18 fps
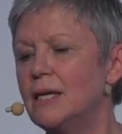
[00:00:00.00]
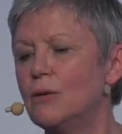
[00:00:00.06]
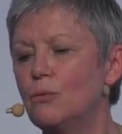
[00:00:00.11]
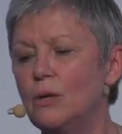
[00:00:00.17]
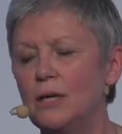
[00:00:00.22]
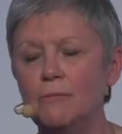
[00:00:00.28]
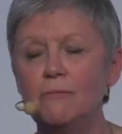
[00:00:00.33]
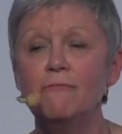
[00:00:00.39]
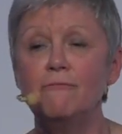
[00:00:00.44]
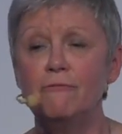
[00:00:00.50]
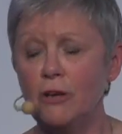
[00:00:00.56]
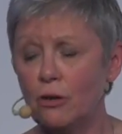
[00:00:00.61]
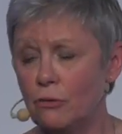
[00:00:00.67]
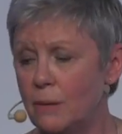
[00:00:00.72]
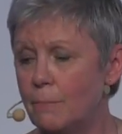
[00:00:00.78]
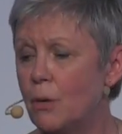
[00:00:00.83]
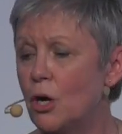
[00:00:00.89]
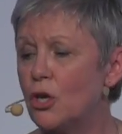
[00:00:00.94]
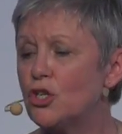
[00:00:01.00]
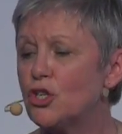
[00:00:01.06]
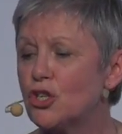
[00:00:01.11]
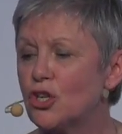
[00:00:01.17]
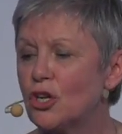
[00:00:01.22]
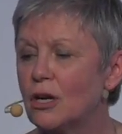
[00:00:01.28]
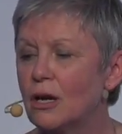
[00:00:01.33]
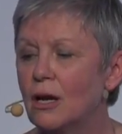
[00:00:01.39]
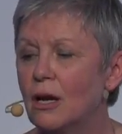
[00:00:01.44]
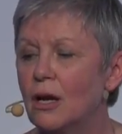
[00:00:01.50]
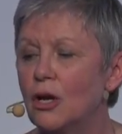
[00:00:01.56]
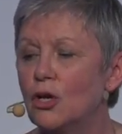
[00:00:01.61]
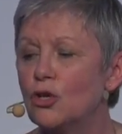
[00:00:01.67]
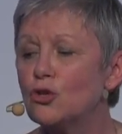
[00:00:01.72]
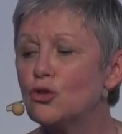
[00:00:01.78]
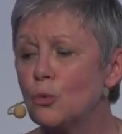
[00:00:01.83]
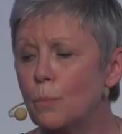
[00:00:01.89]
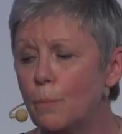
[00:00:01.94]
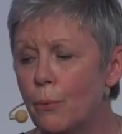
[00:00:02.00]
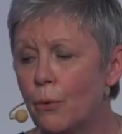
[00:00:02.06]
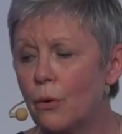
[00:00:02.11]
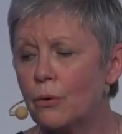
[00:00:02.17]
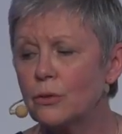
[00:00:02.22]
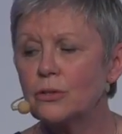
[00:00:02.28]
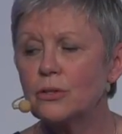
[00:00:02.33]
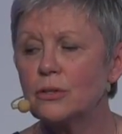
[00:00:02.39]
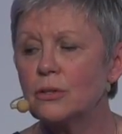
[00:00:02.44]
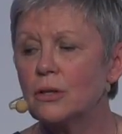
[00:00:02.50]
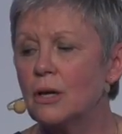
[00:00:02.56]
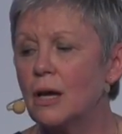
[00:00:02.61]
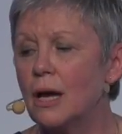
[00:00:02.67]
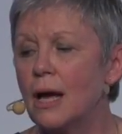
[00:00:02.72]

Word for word: it will very much support